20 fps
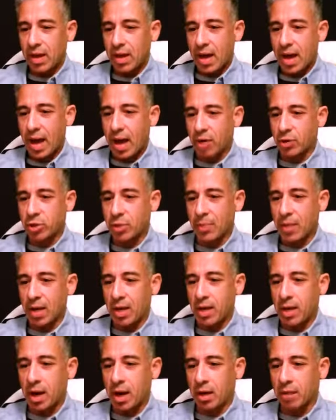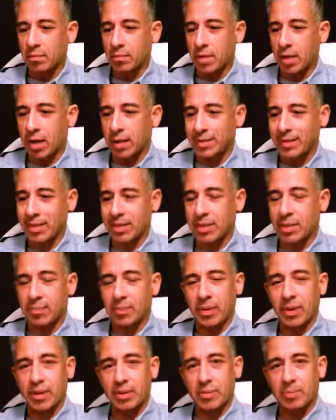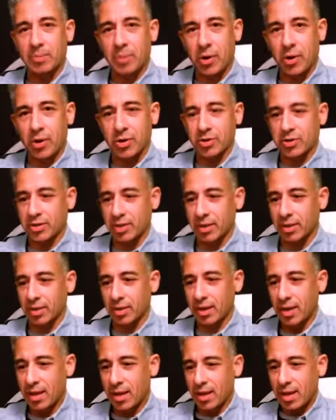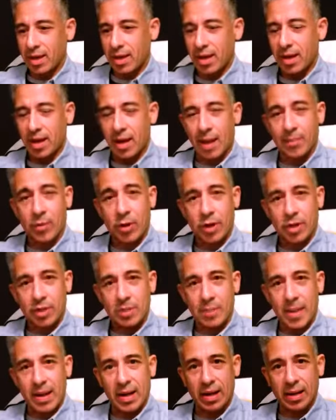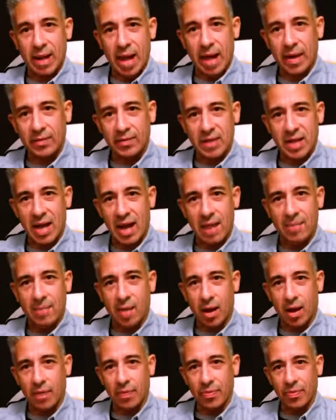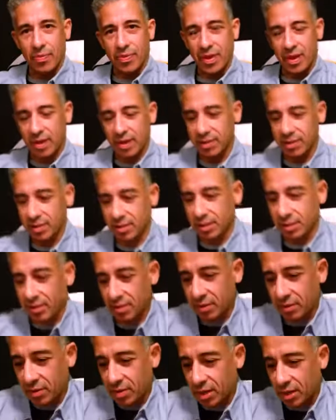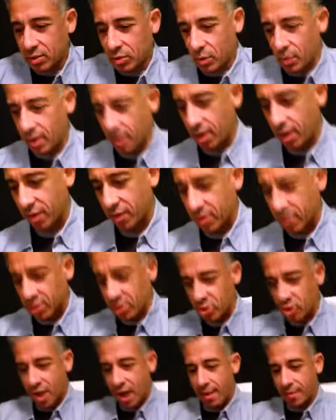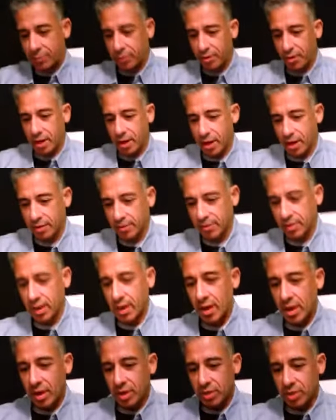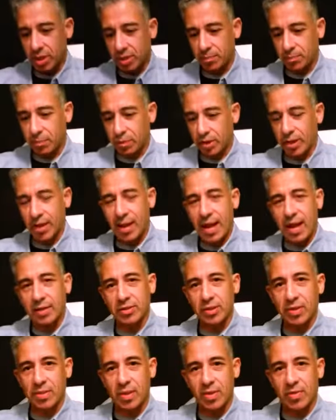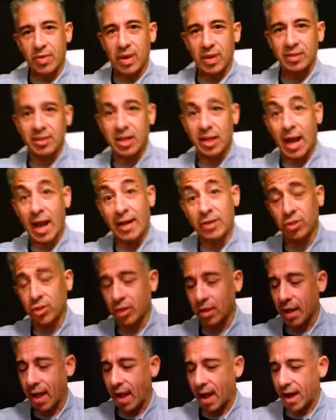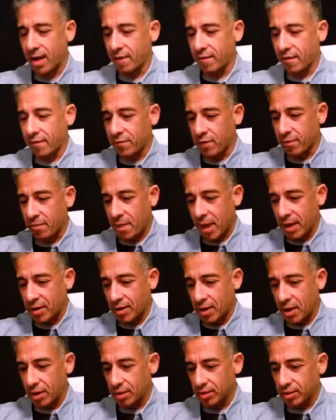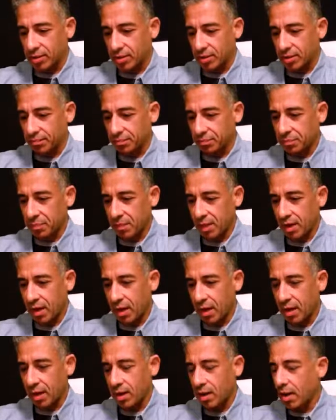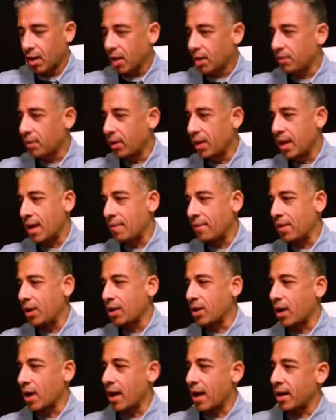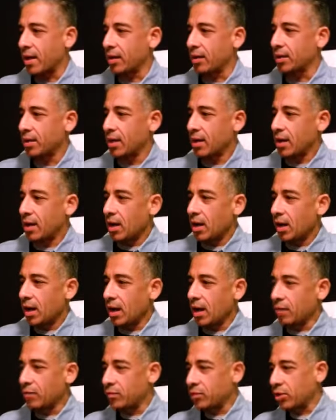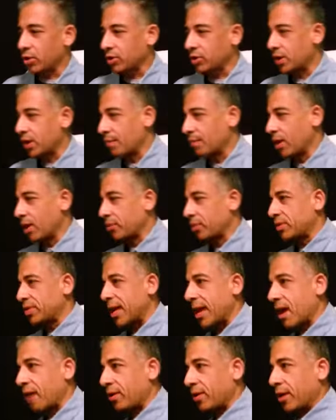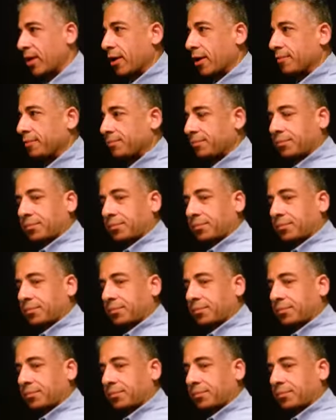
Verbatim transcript: how to become a disciplined person. And I'm going to spend a lot of time on this, this one here, this chapter here, and just pulling out some of the things that I took out of it from my notes in it. But let me go ahead and I uh, took some notes down here,